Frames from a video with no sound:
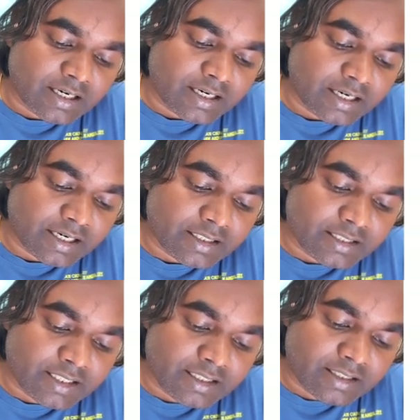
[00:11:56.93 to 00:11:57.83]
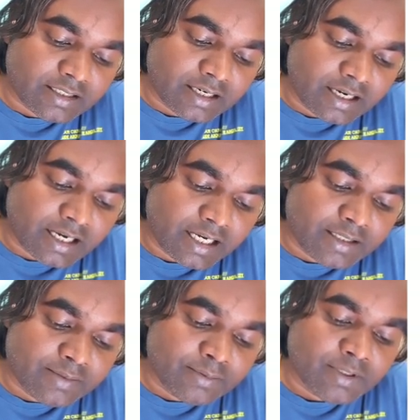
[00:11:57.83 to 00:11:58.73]
and then
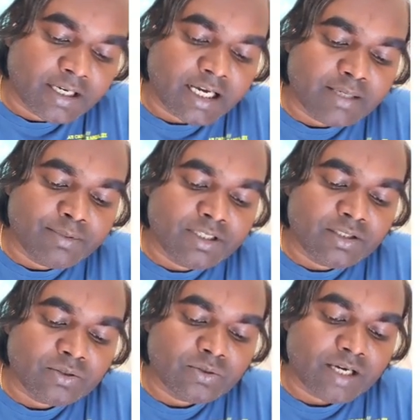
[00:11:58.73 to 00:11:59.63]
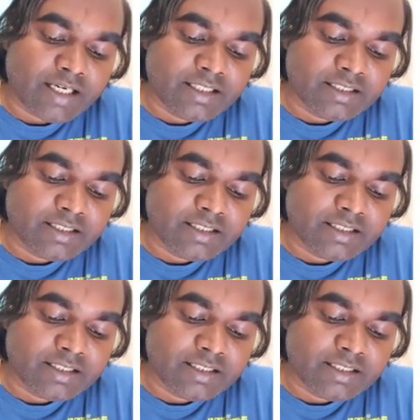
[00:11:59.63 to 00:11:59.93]
ib into id,